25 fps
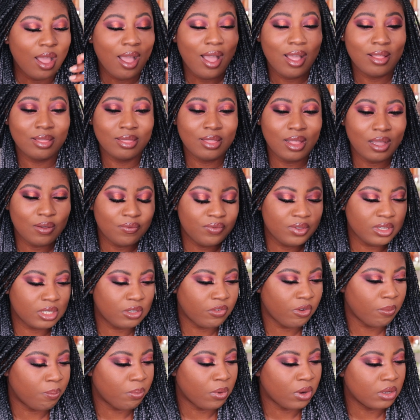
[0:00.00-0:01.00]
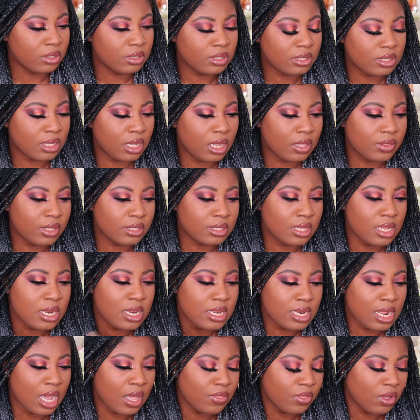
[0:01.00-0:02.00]
I love this for bronzer. That's
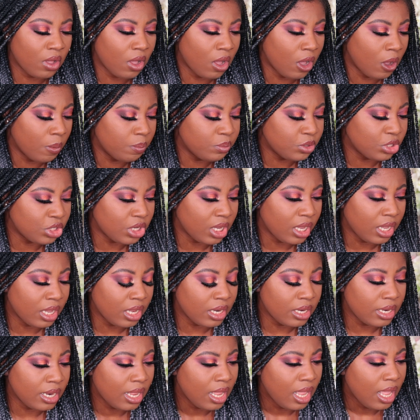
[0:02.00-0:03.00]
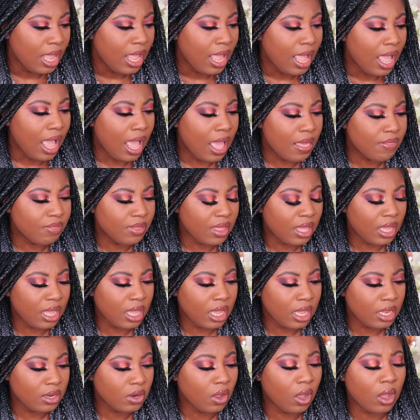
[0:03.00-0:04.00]
another option. And
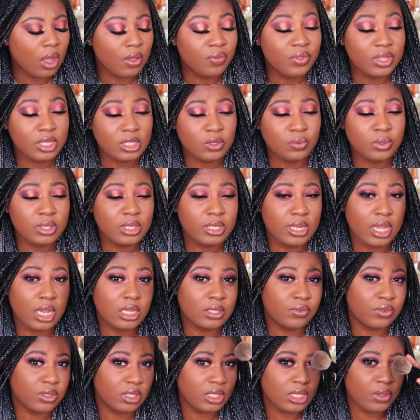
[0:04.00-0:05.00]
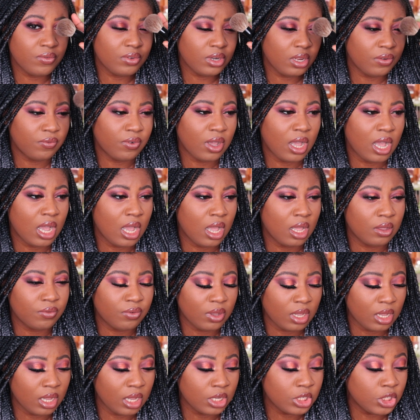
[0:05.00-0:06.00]
then, this retails for
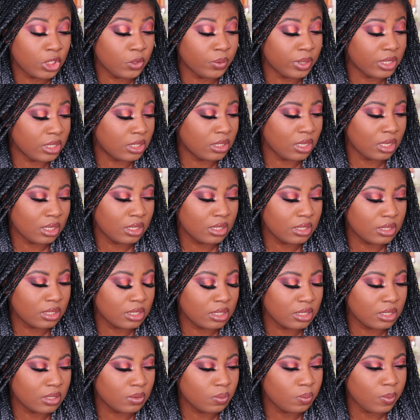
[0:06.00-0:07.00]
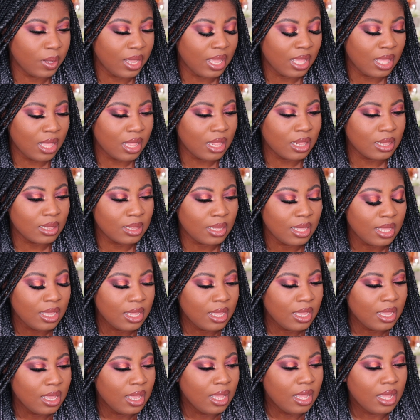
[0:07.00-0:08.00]
$75 US as well.
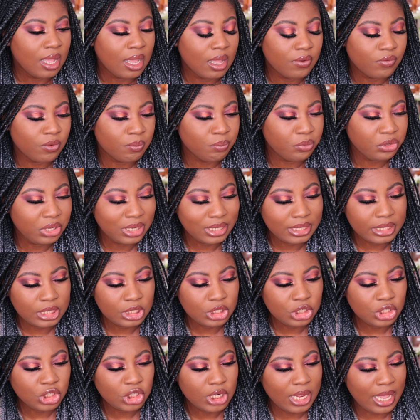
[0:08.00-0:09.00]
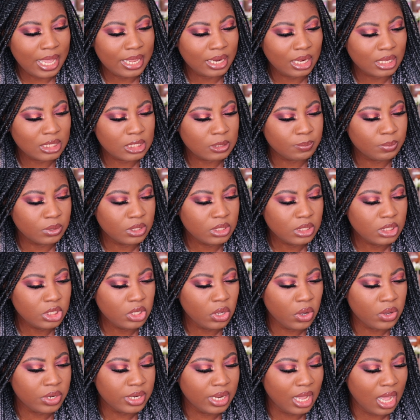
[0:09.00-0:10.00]
from LUSH. And I suppose
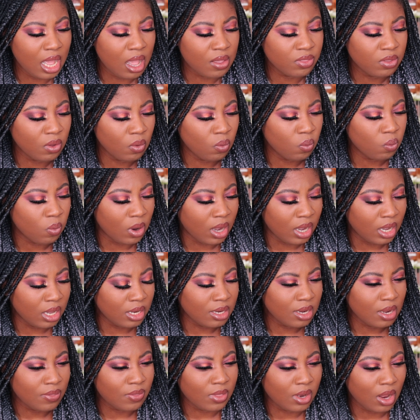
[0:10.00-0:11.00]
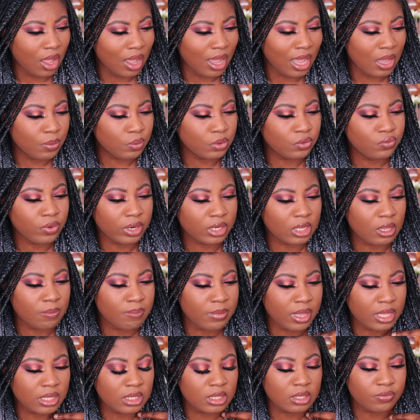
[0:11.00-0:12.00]
the only other one that I would
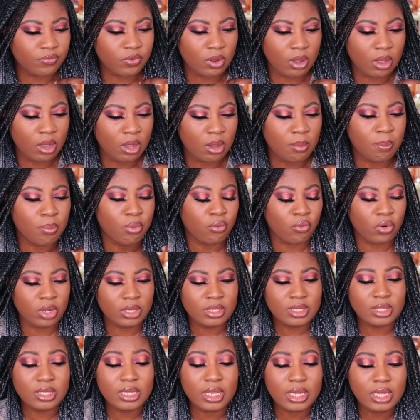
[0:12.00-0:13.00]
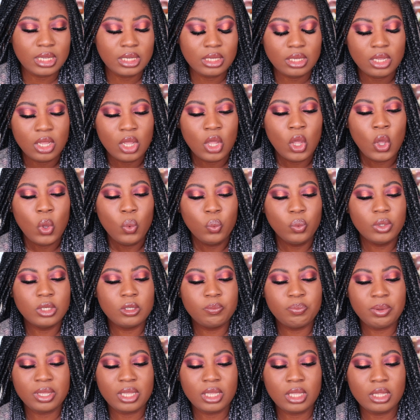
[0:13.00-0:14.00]
recommend for bronzing
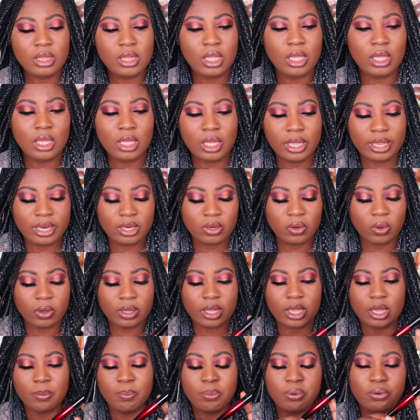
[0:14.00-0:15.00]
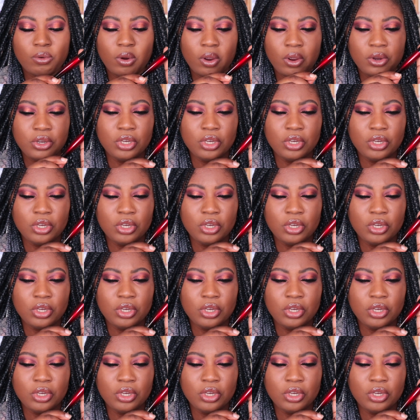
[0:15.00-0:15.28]
would be the Inkey Pro.